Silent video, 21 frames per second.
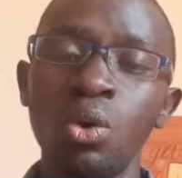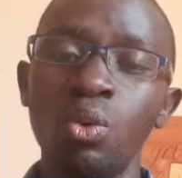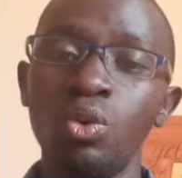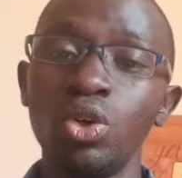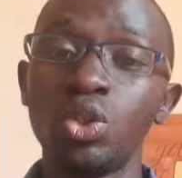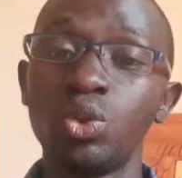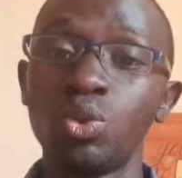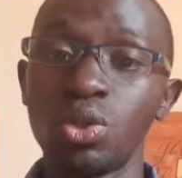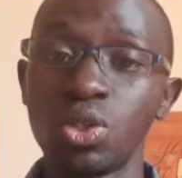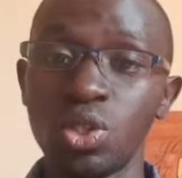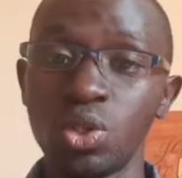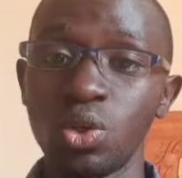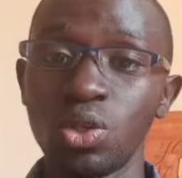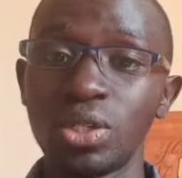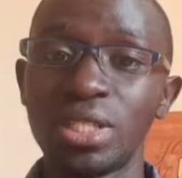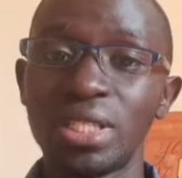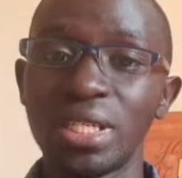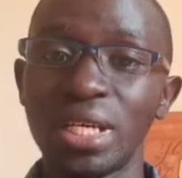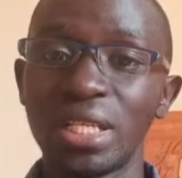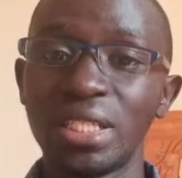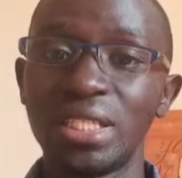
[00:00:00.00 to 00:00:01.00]
which was
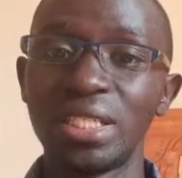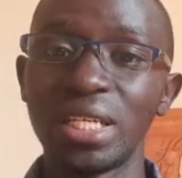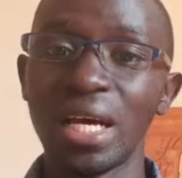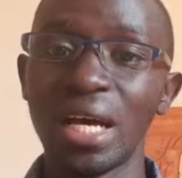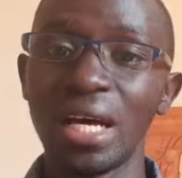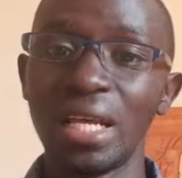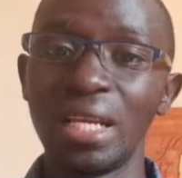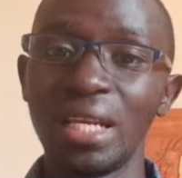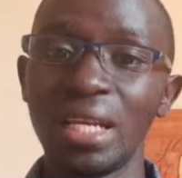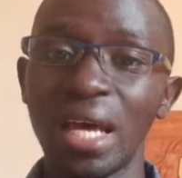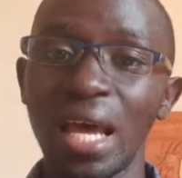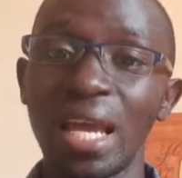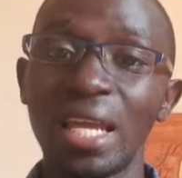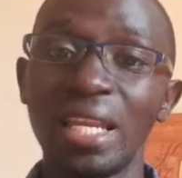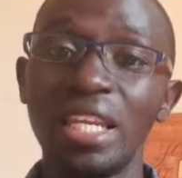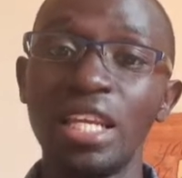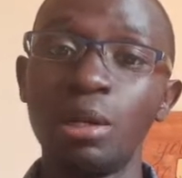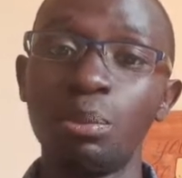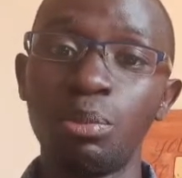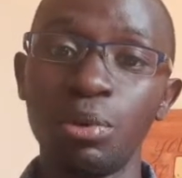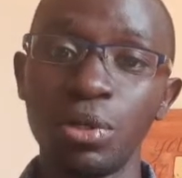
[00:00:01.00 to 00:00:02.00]
not such an
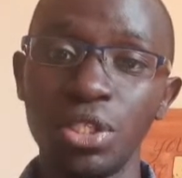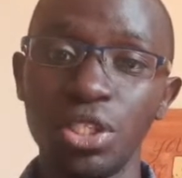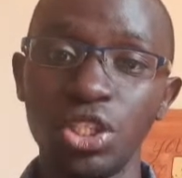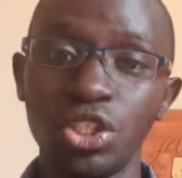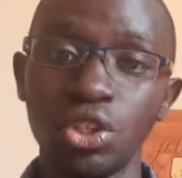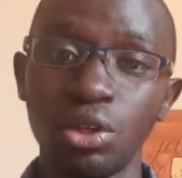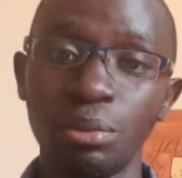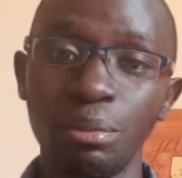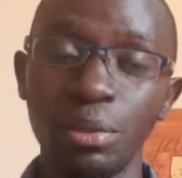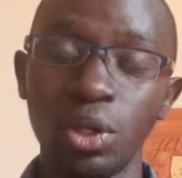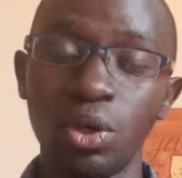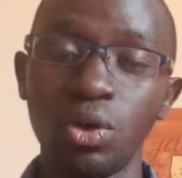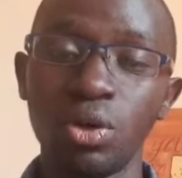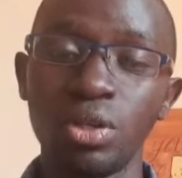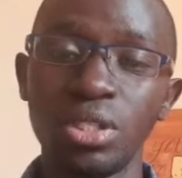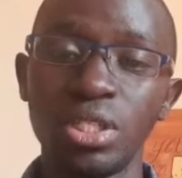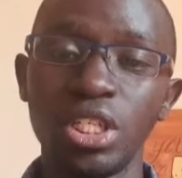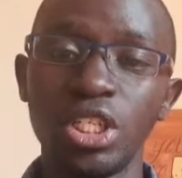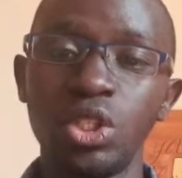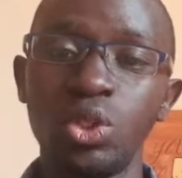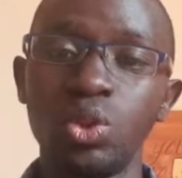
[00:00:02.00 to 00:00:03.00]
ideal position
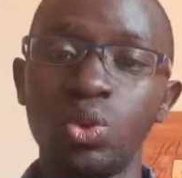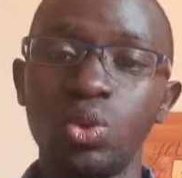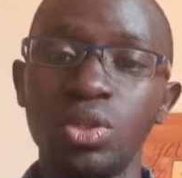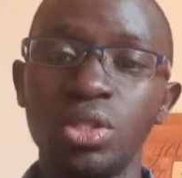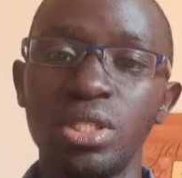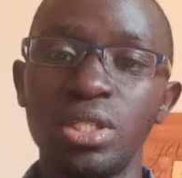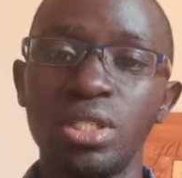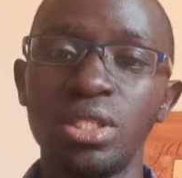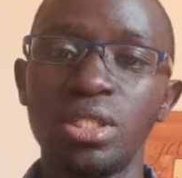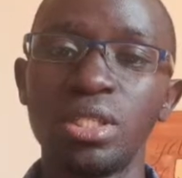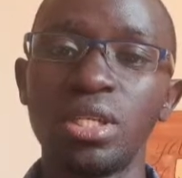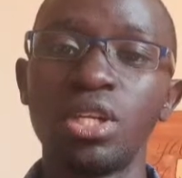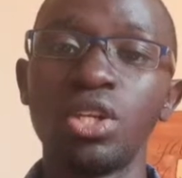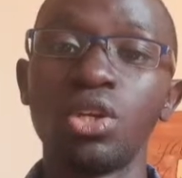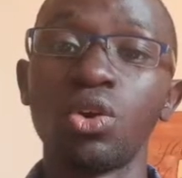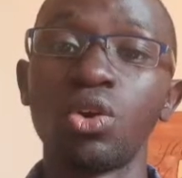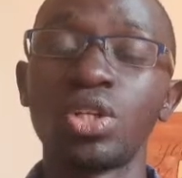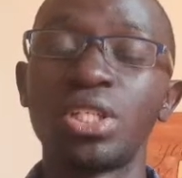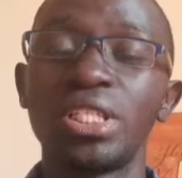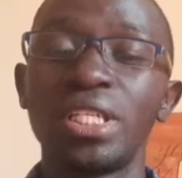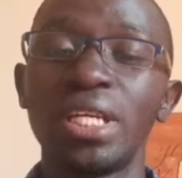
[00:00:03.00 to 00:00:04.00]
because it was
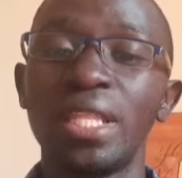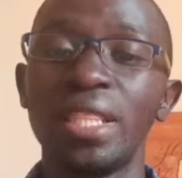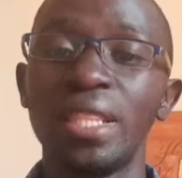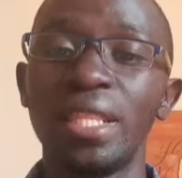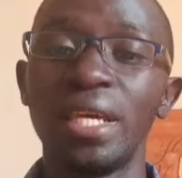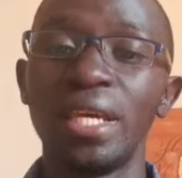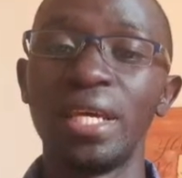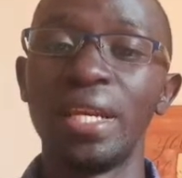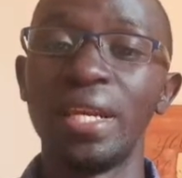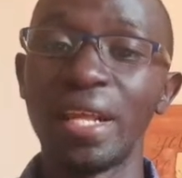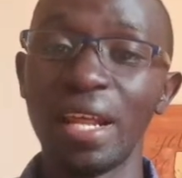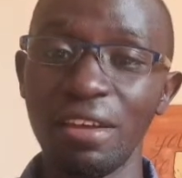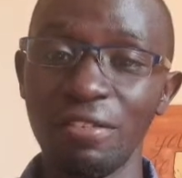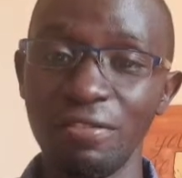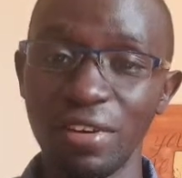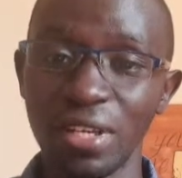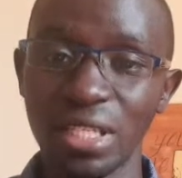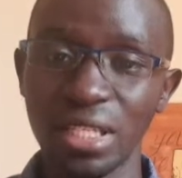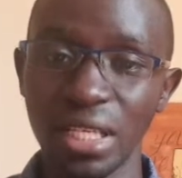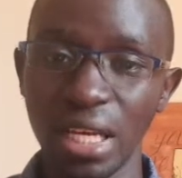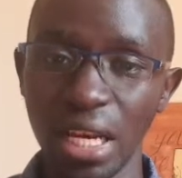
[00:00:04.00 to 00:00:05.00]
not in the
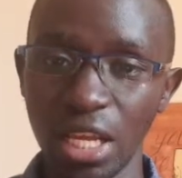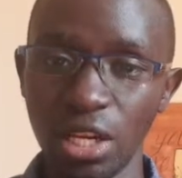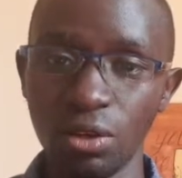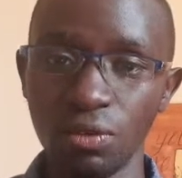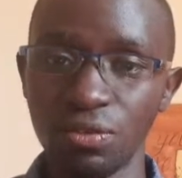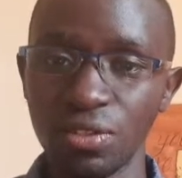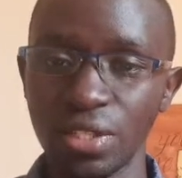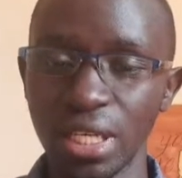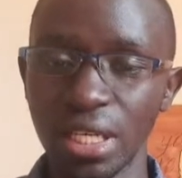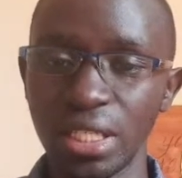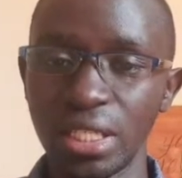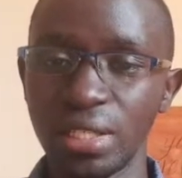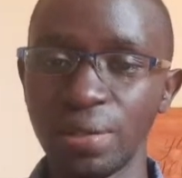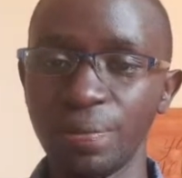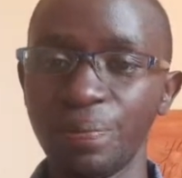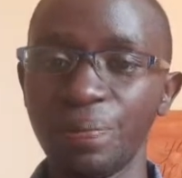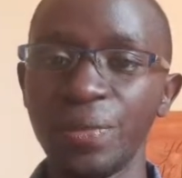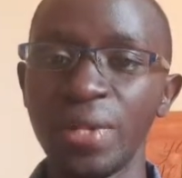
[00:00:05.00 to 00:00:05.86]
driver's line of sight.